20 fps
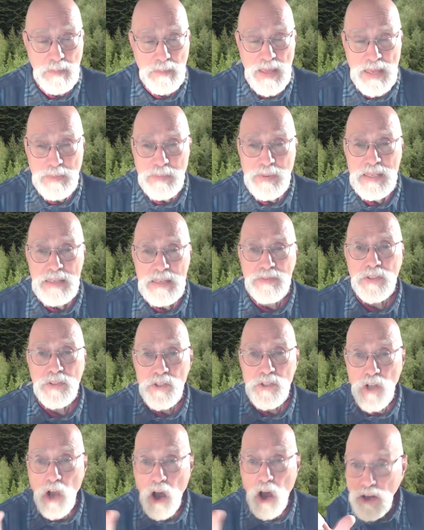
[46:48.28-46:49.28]
maybe
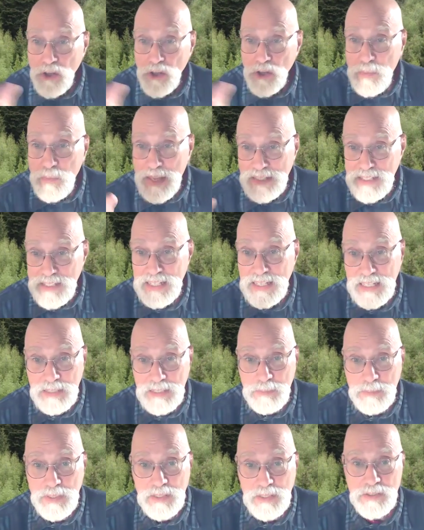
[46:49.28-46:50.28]
even documenting
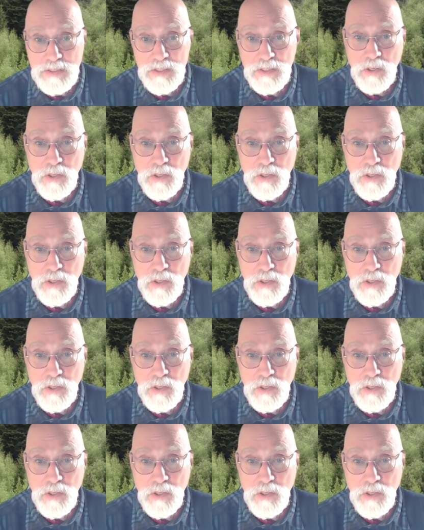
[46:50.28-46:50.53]
it because